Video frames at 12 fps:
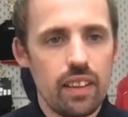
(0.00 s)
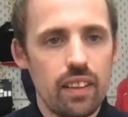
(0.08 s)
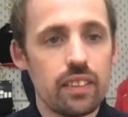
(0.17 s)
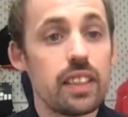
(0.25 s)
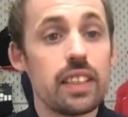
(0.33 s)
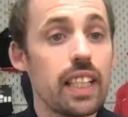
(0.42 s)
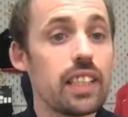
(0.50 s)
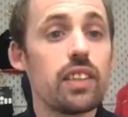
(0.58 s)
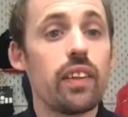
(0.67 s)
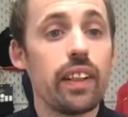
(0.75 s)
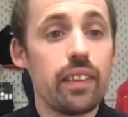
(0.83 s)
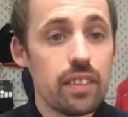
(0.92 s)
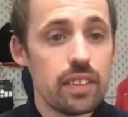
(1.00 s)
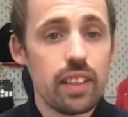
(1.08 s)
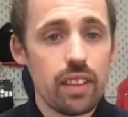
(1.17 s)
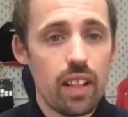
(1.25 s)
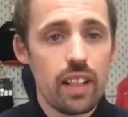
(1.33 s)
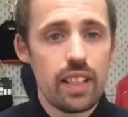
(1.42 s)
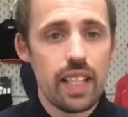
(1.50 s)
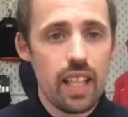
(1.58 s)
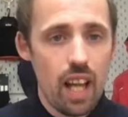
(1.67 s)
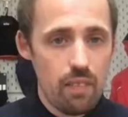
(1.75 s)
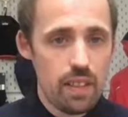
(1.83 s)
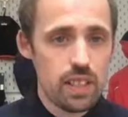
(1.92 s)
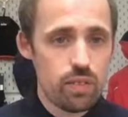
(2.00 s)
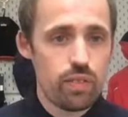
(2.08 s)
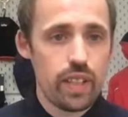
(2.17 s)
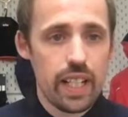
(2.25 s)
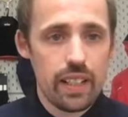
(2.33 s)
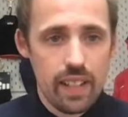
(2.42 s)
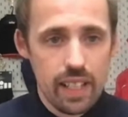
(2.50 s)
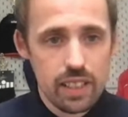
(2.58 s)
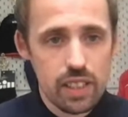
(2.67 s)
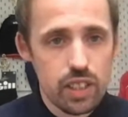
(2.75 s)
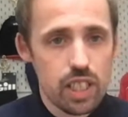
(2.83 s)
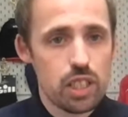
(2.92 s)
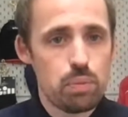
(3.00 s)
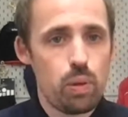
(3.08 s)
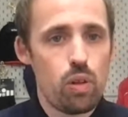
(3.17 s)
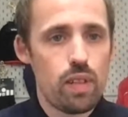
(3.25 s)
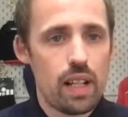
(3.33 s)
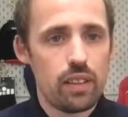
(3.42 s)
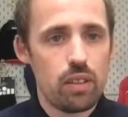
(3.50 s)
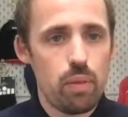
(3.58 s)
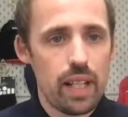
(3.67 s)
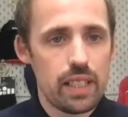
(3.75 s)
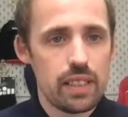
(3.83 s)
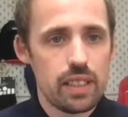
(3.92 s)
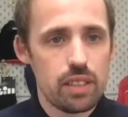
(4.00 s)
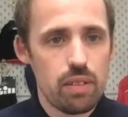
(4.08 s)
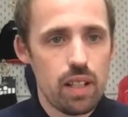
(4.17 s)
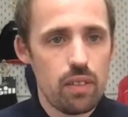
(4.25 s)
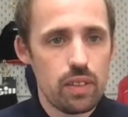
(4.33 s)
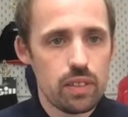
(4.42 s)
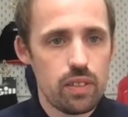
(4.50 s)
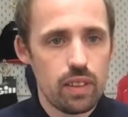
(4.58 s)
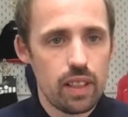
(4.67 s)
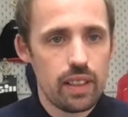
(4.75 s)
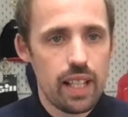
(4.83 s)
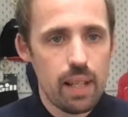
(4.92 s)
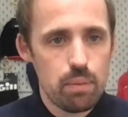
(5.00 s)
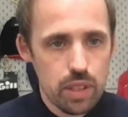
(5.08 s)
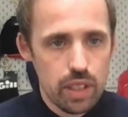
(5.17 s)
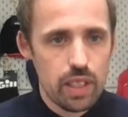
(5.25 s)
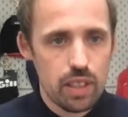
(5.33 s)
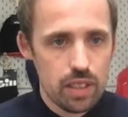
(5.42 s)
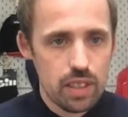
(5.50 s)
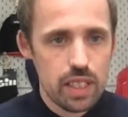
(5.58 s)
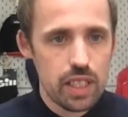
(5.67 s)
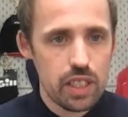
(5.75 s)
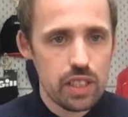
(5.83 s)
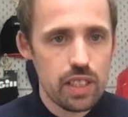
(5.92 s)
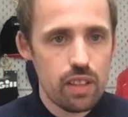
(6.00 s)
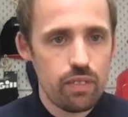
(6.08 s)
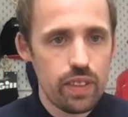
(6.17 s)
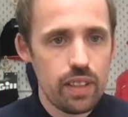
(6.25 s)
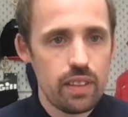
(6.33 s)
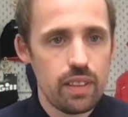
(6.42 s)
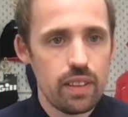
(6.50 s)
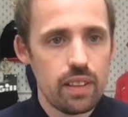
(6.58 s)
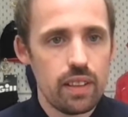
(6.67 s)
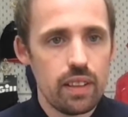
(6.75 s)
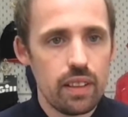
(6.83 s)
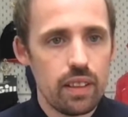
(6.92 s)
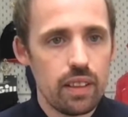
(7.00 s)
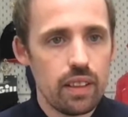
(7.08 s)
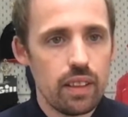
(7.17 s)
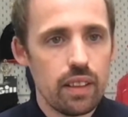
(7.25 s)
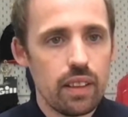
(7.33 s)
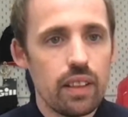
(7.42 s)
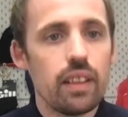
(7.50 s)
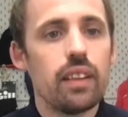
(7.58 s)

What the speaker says: I was going to say, sorry. So like the OS3, that's adjustable around the waist as well. It's got like the hem so you can cinch yourself in. Absolutely,